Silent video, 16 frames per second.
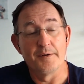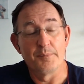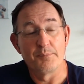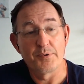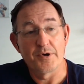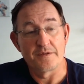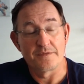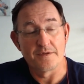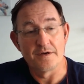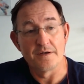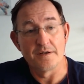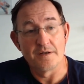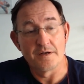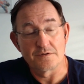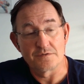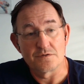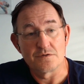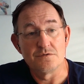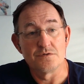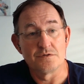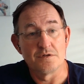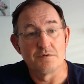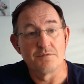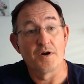Python
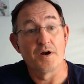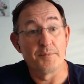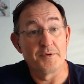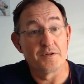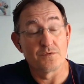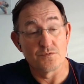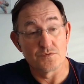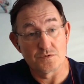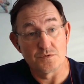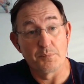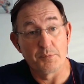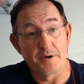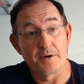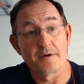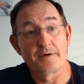execution environment through Snowpark.